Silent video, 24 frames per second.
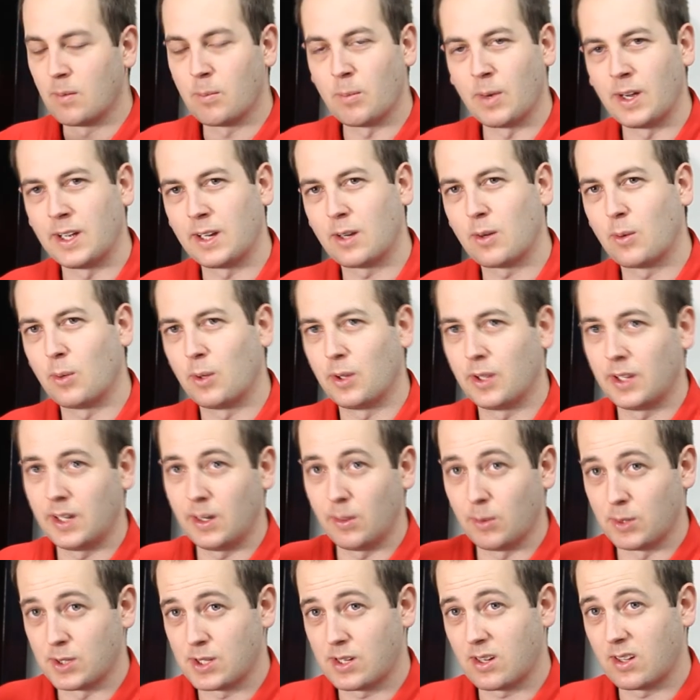Mic
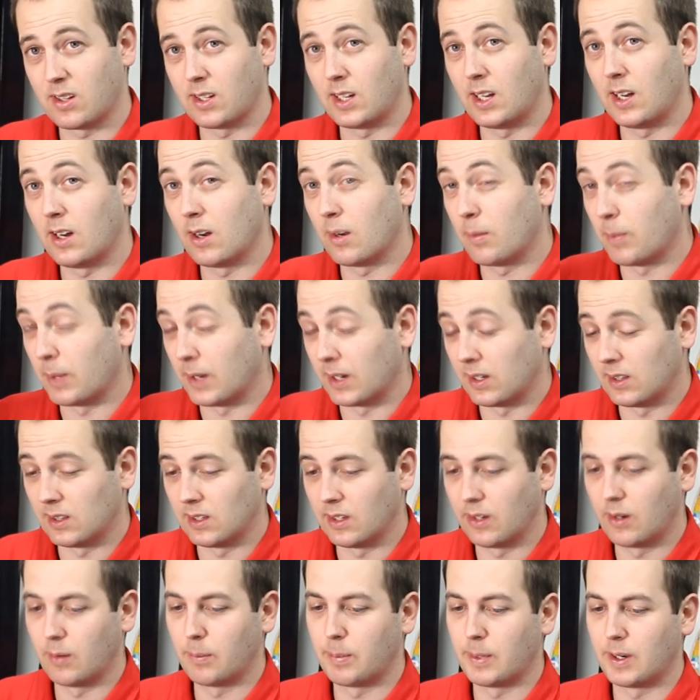quality was clear but a
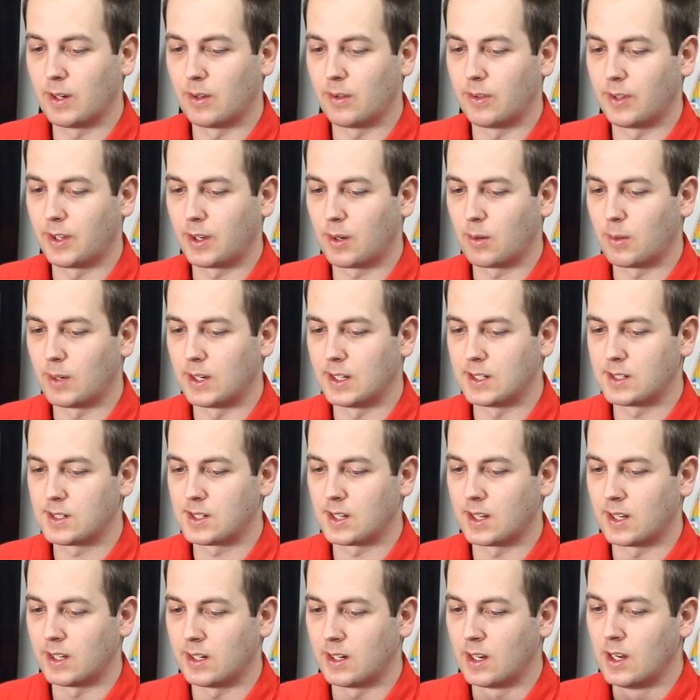little bit on the quiet
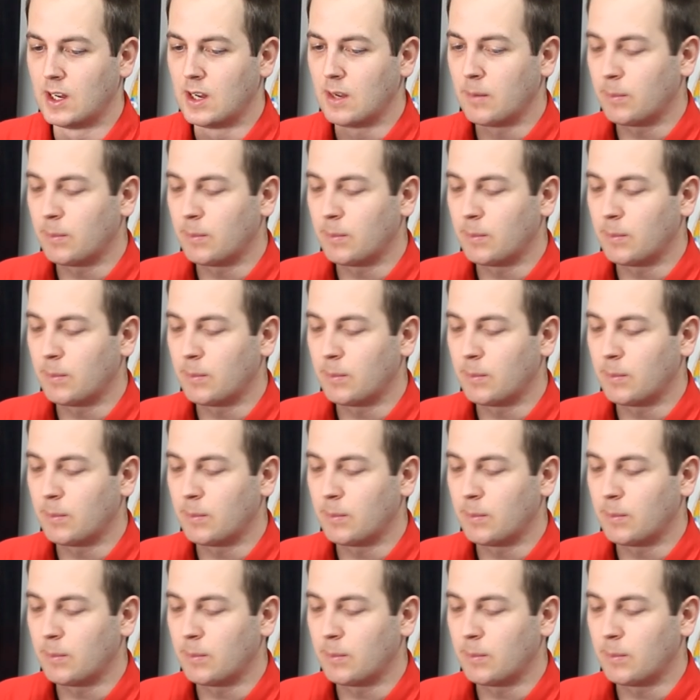side.